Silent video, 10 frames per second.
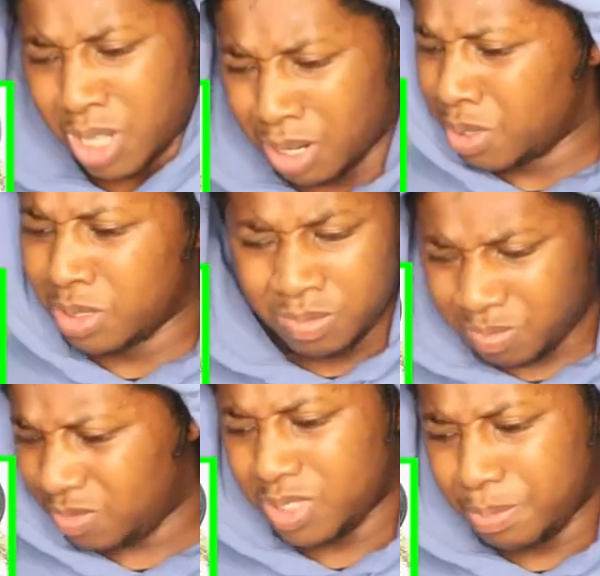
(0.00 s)
Wave come on.
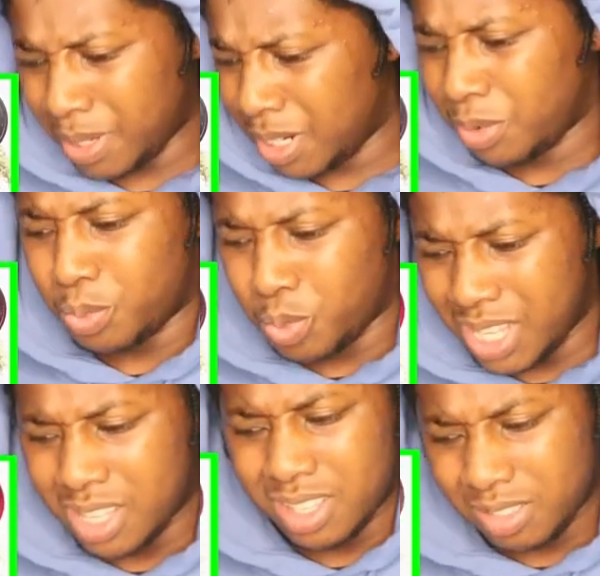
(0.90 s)
My arm like I'm playing a
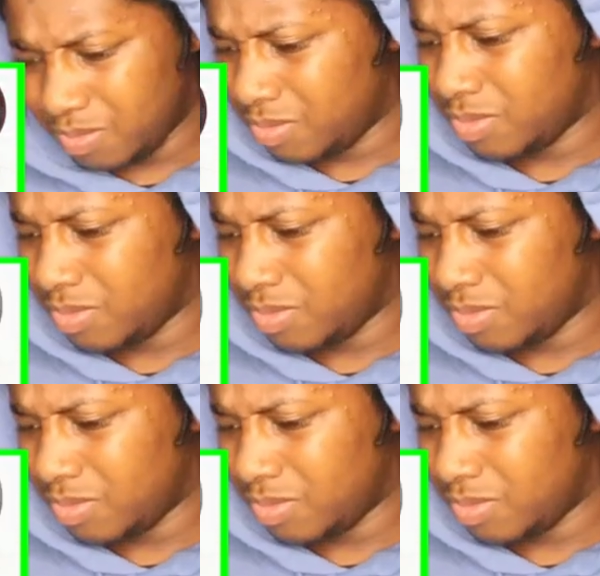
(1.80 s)
Wii.